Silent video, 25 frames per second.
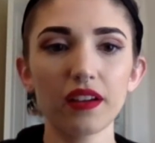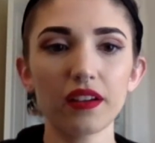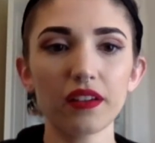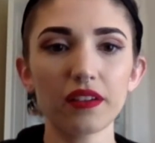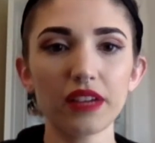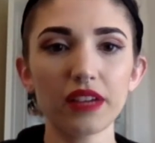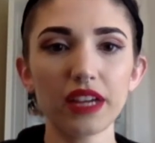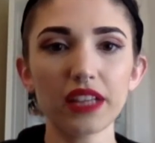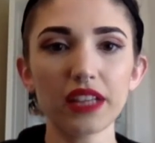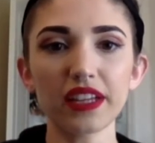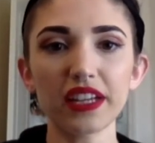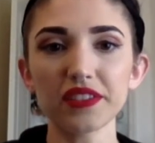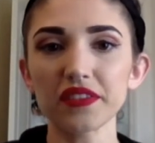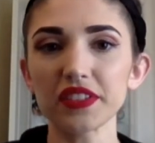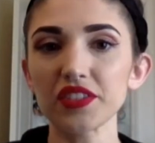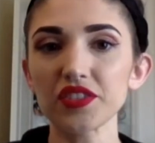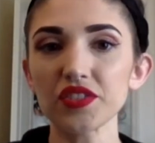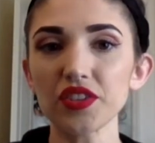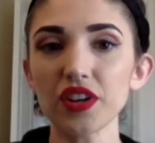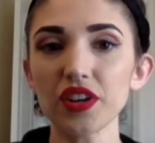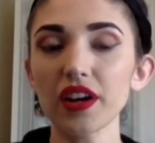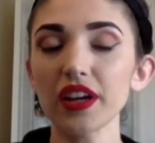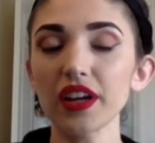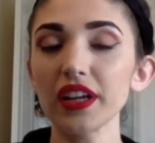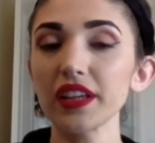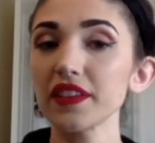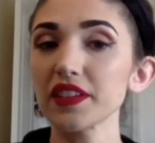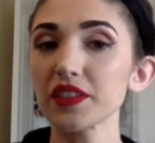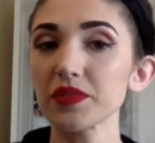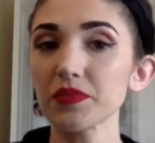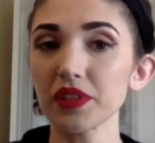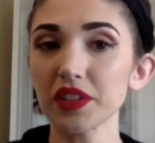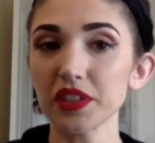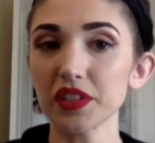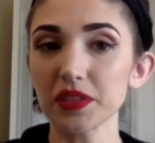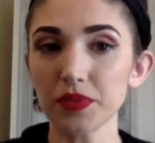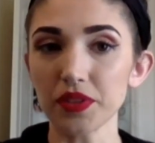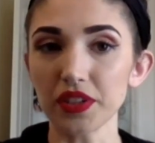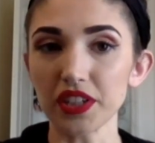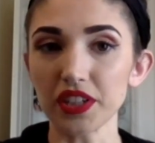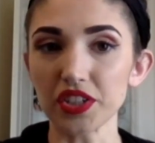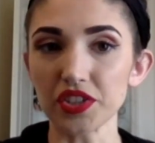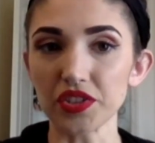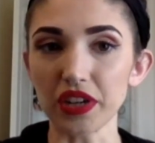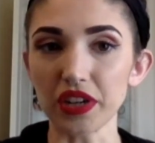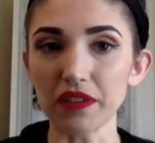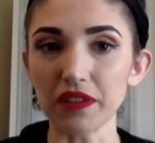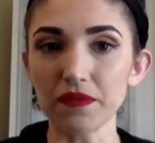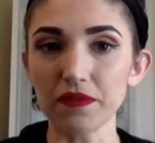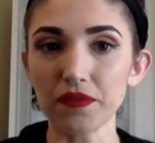All right, layers of the skin drawing. This one
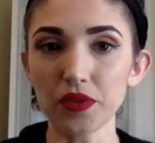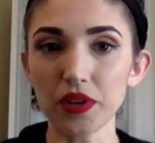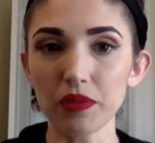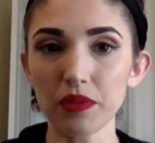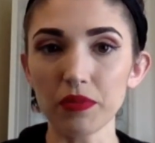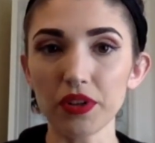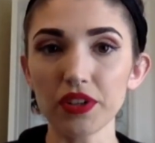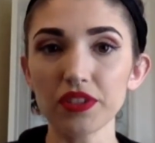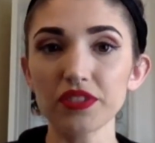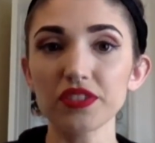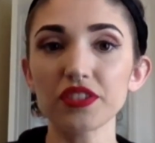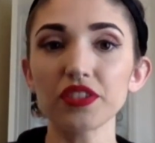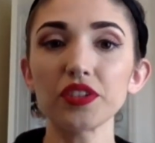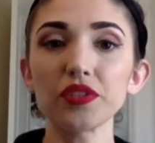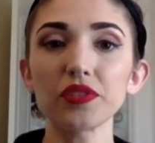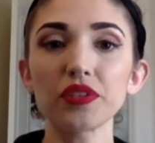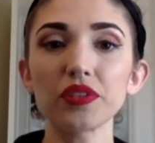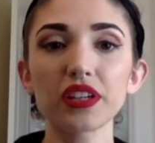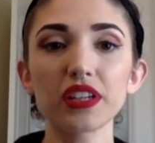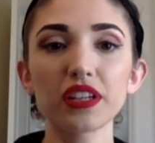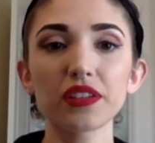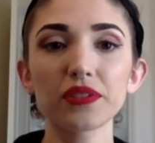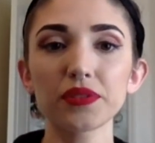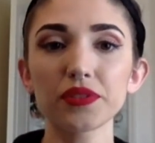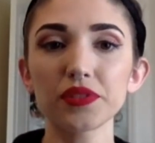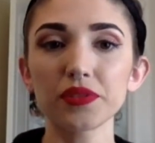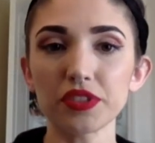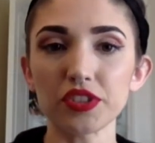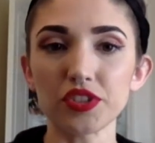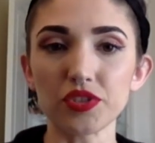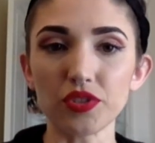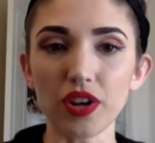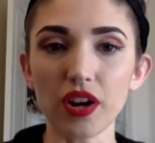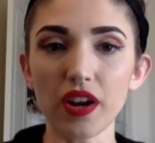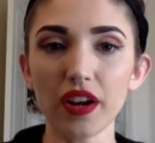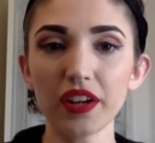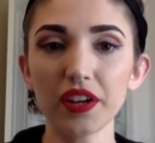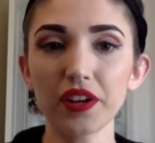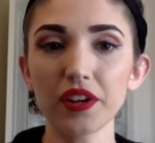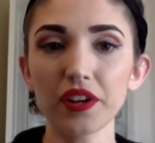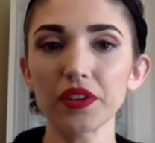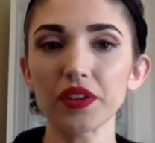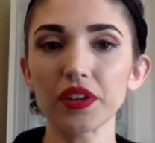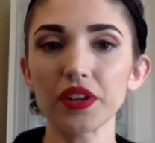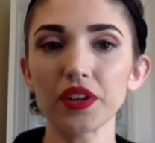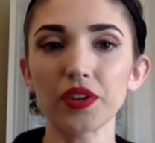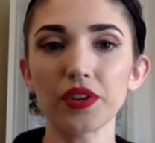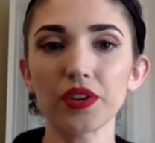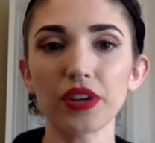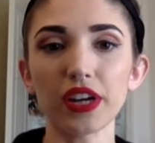is pretty straightforward. So you could either do a drawing or
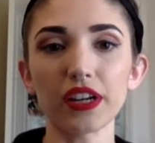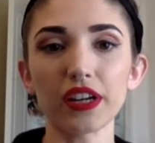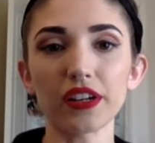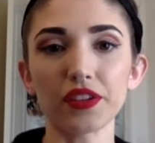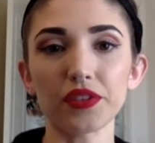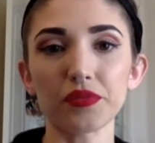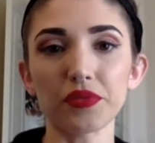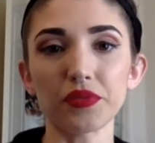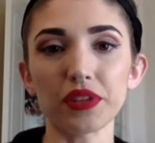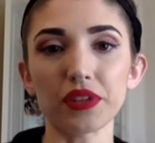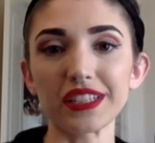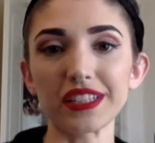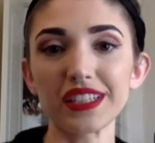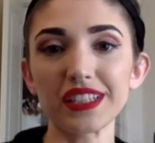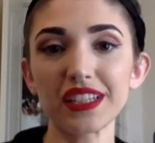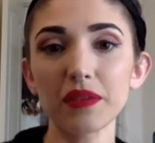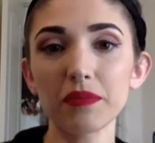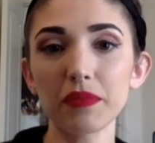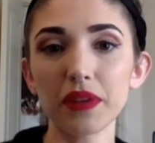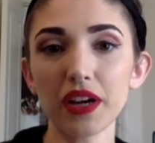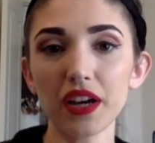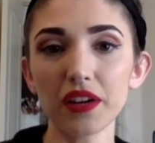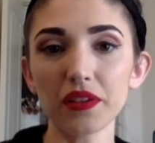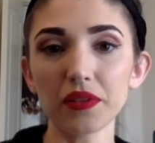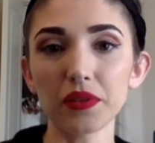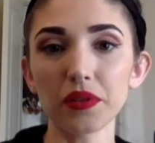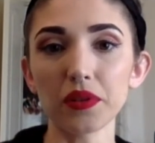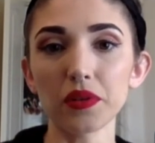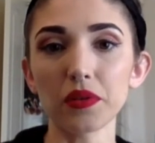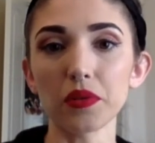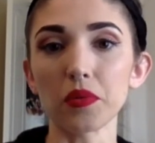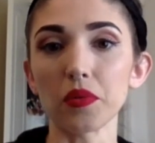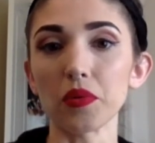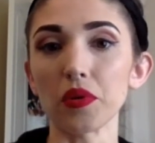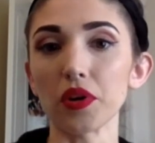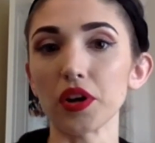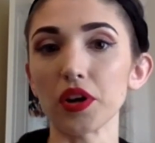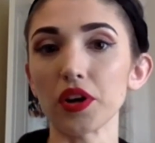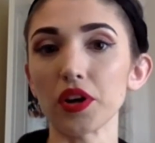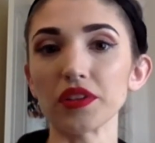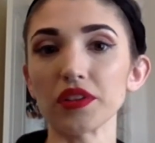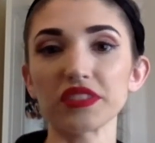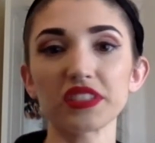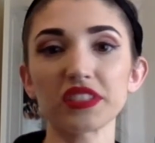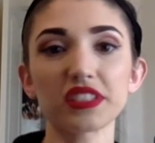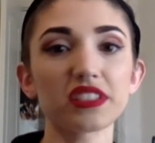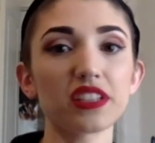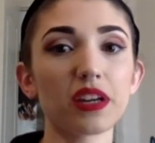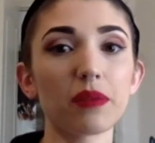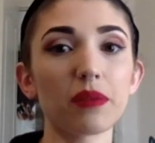you could create a 3D model or
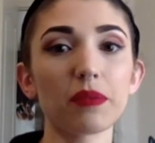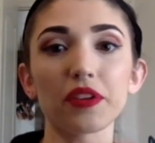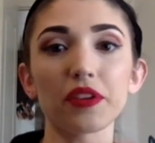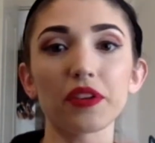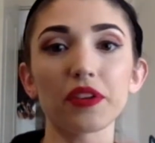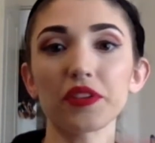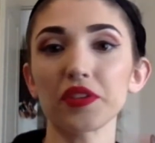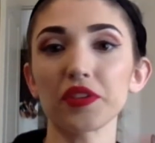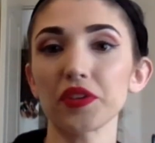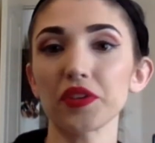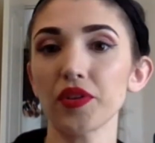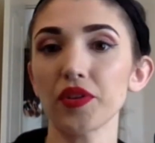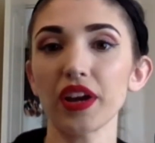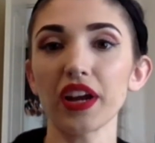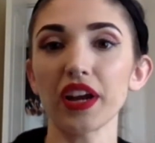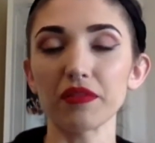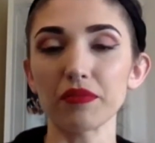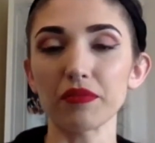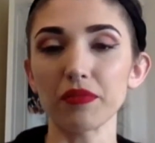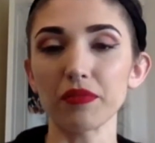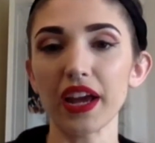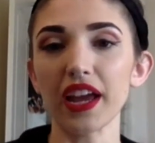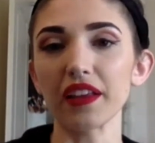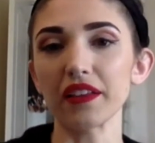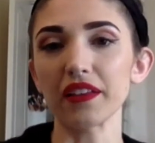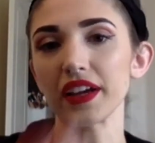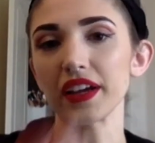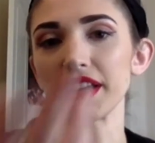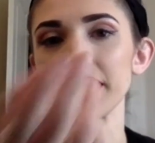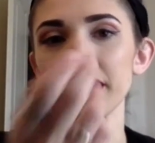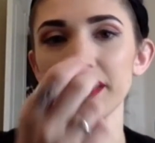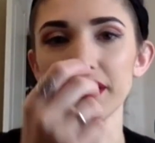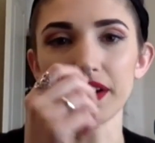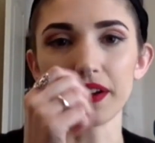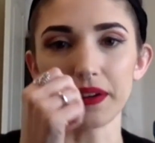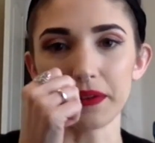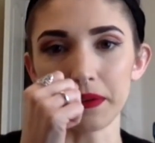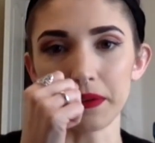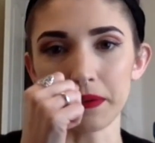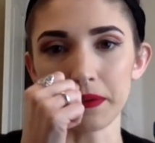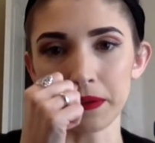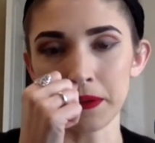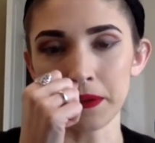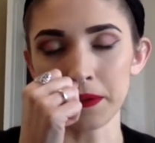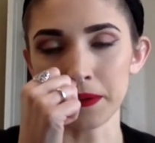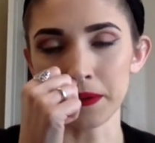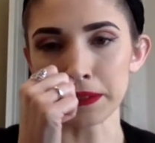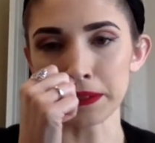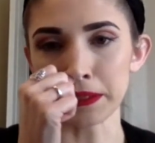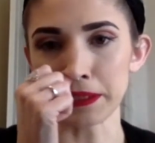some other creative way, like
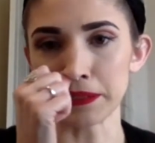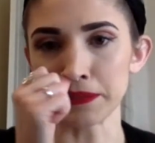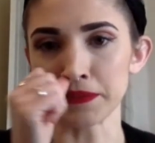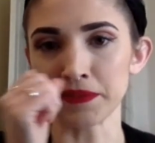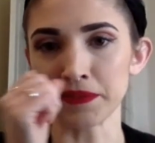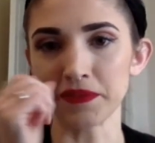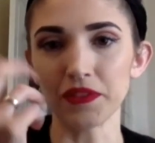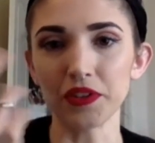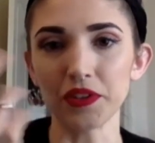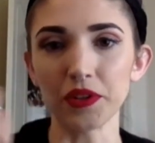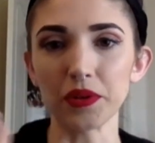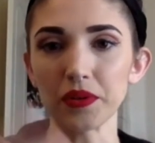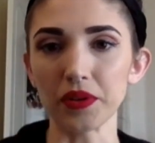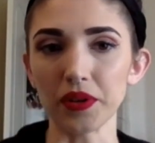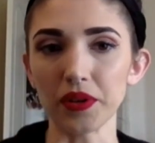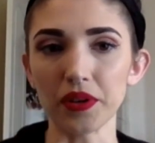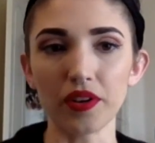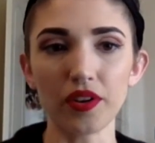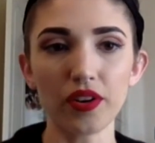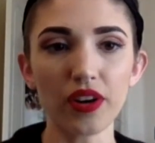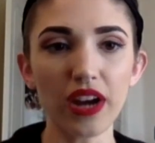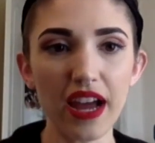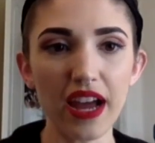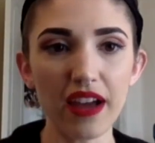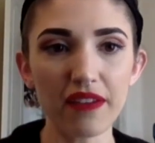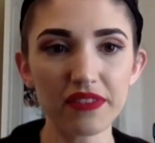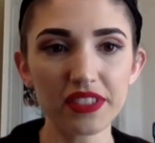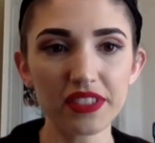on here it says food